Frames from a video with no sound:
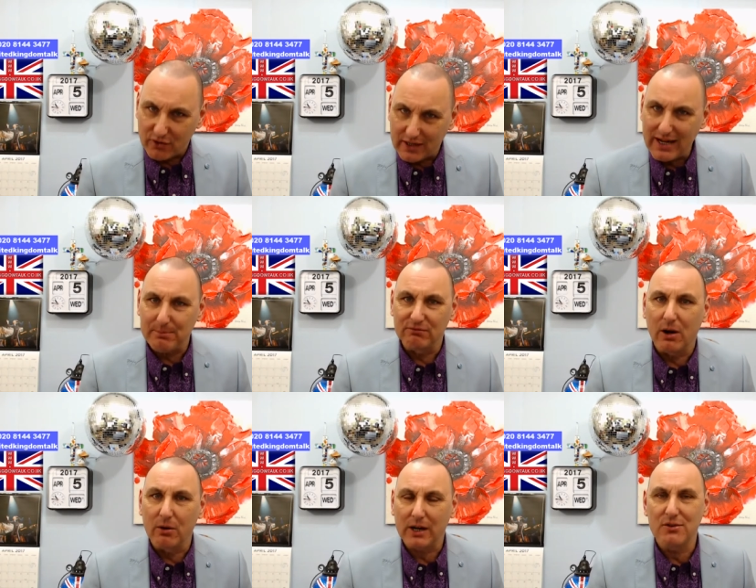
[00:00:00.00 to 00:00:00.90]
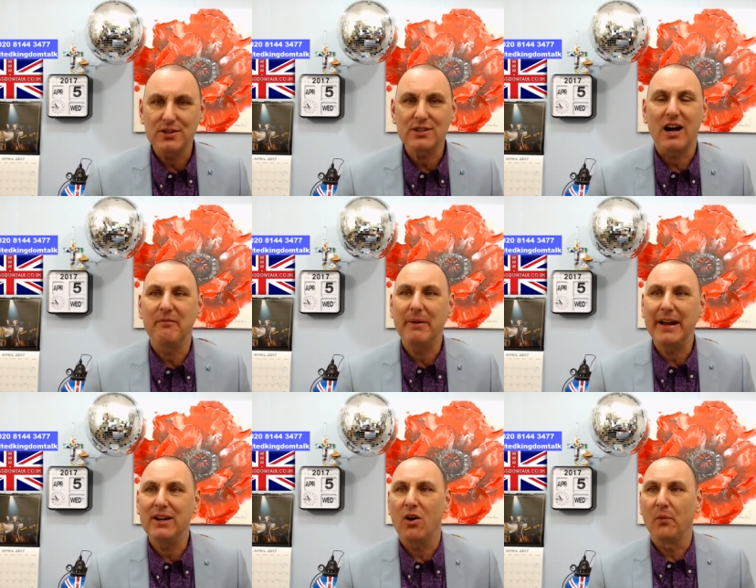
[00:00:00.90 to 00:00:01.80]
a couple of roller coasters. I've
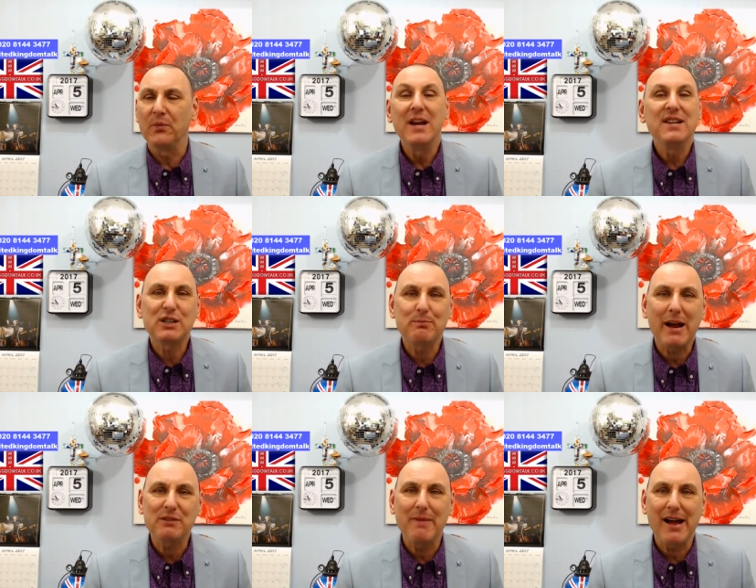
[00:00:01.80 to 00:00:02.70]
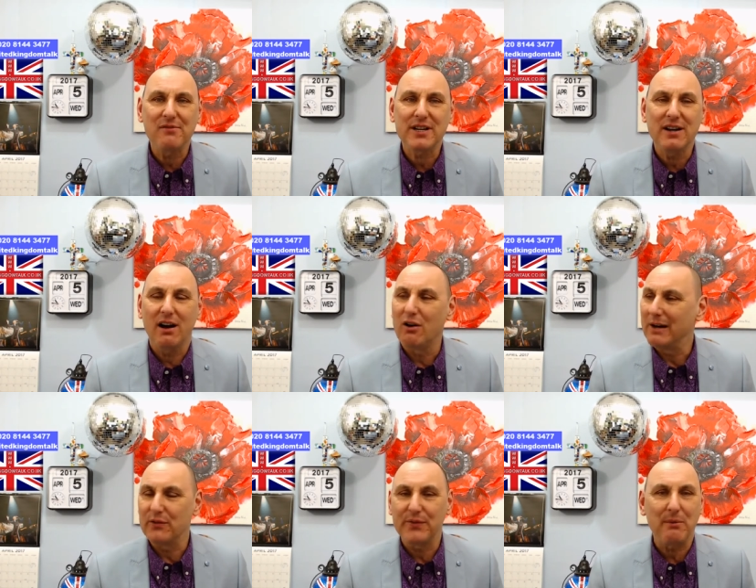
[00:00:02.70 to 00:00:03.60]
been on Space Mountain. Oh, my
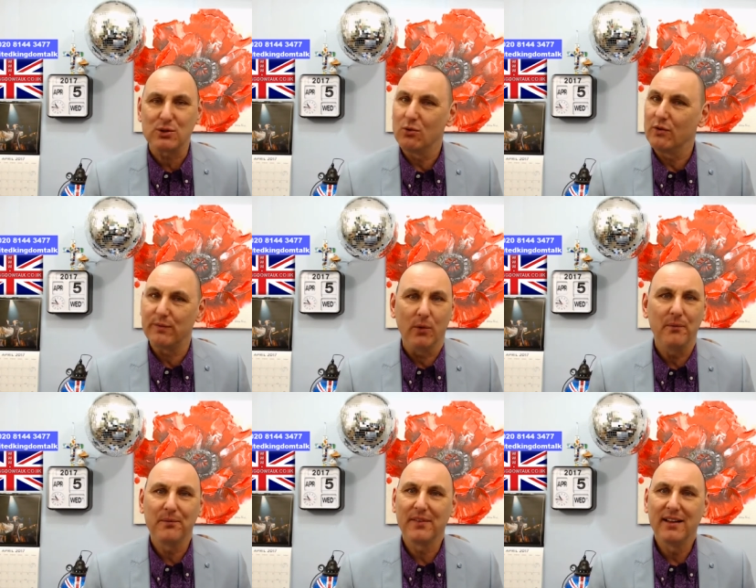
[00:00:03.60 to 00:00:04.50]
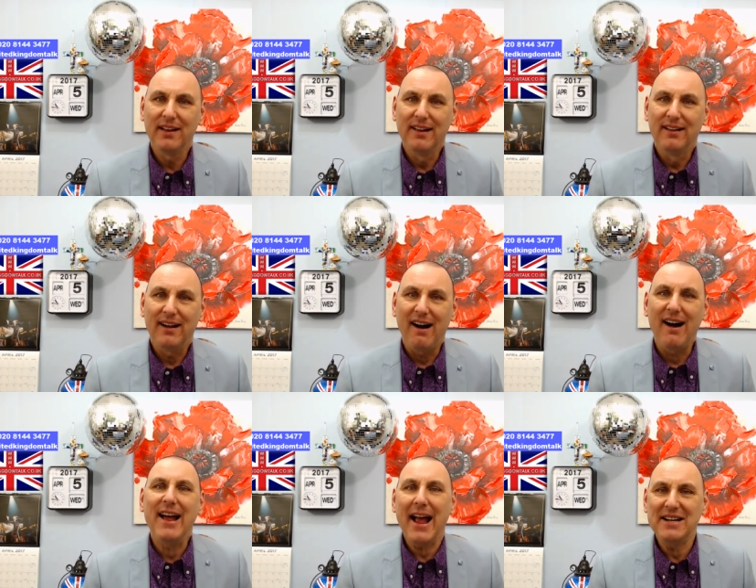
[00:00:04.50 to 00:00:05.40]
God, that was awful.
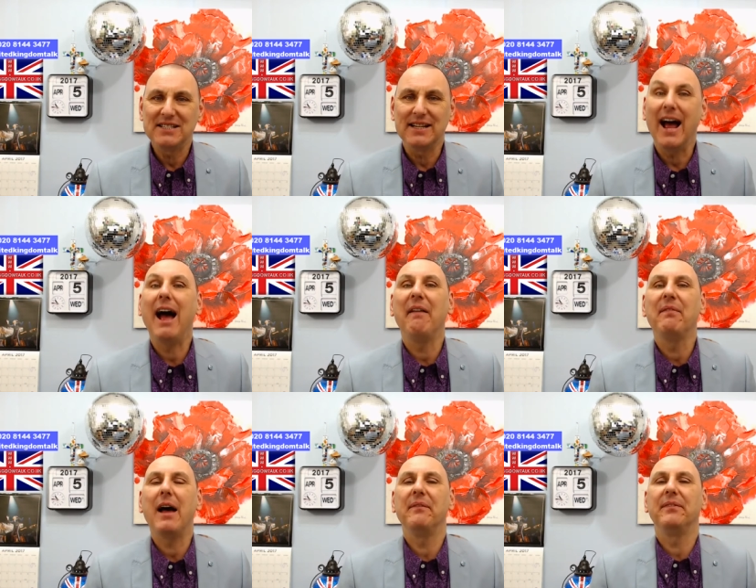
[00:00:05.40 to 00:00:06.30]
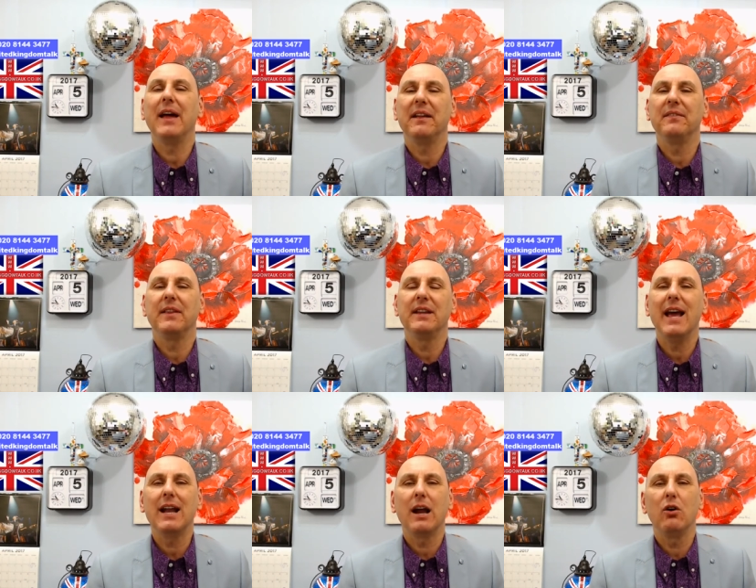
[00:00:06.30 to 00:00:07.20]
I hated it. And that, that the
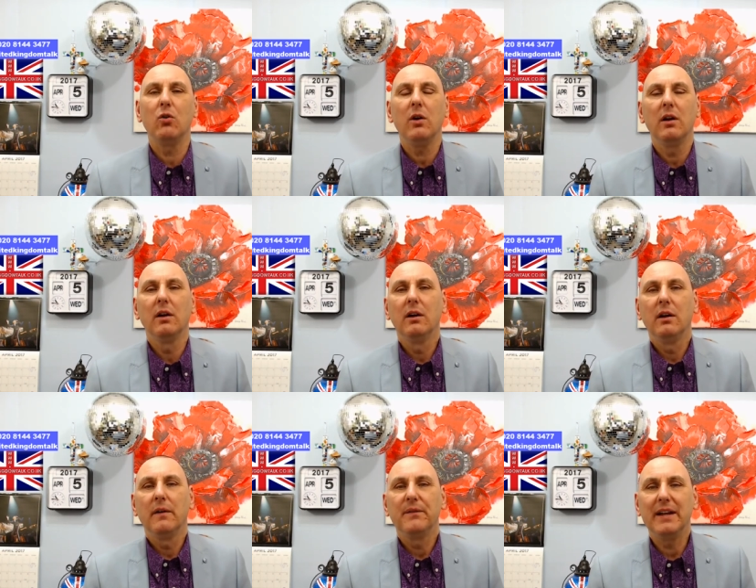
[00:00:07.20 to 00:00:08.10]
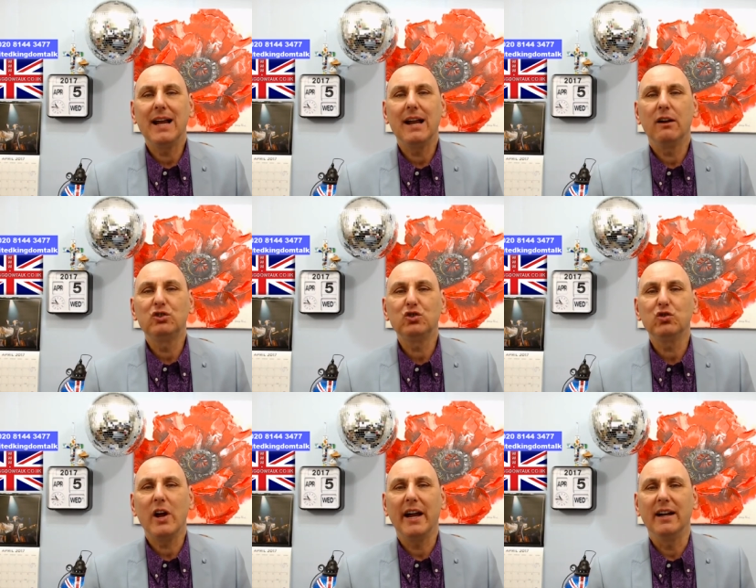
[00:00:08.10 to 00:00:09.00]
yellow the yellow
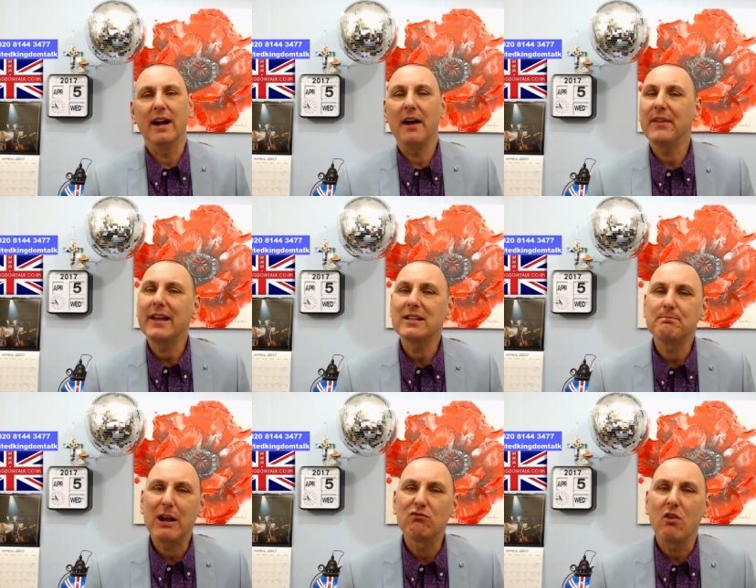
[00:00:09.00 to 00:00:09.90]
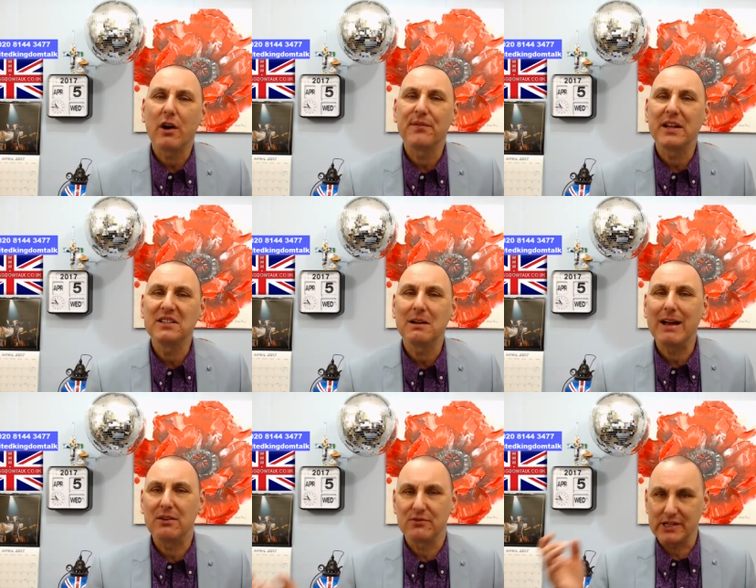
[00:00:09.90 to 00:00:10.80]
train. I think it's Big Rock Thunder
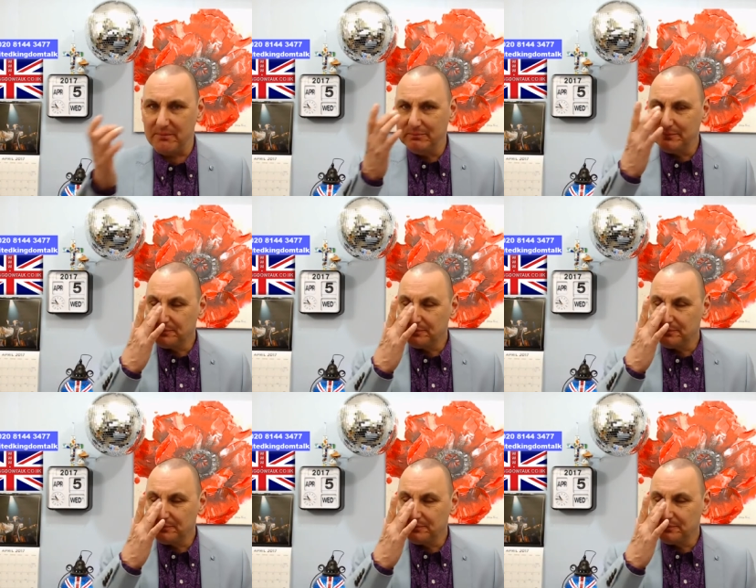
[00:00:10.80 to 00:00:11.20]
Mountain.